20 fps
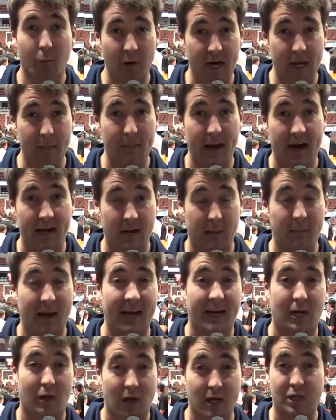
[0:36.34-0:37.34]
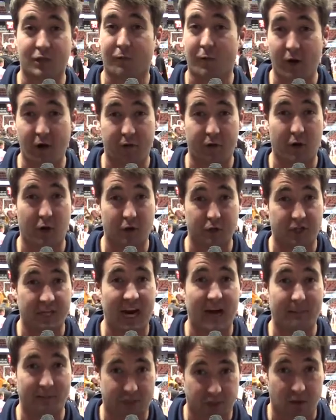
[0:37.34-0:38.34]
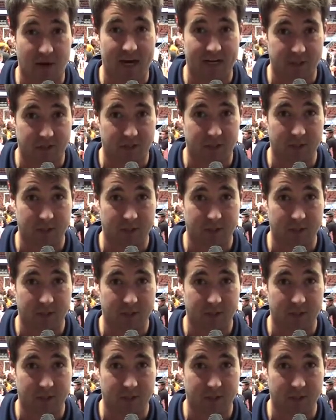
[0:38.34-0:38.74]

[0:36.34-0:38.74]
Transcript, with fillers: rebound, and make clutch free throws down the stretch.